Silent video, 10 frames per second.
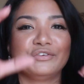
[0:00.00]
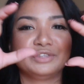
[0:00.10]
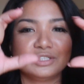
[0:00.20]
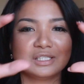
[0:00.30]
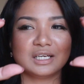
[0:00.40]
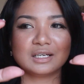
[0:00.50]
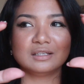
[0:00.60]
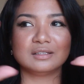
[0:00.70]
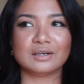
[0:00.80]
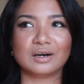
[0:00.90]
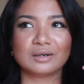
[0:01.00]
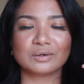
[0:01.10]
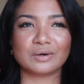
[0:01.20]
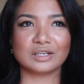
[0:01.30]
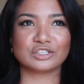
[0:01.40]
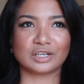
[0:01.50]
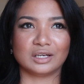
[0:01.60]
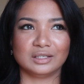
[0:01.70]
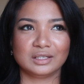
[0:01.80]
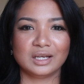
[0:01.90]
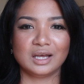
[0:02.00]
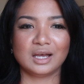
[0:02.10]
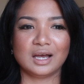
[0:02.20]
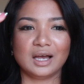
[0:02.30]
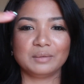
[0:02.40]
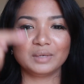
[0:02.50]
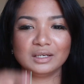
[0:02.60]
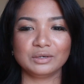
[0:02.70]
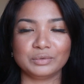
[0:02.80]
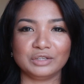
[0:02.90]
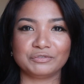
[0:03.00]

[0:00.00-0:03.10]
If there's like a long question, I'm gonna read